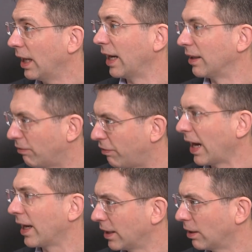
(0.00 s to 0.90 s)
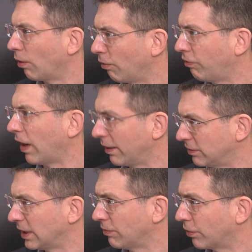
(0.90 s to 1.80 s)
and the value of
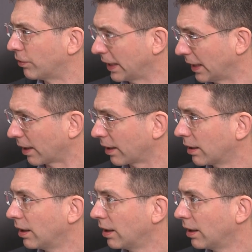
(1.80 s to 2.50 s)
5G for real?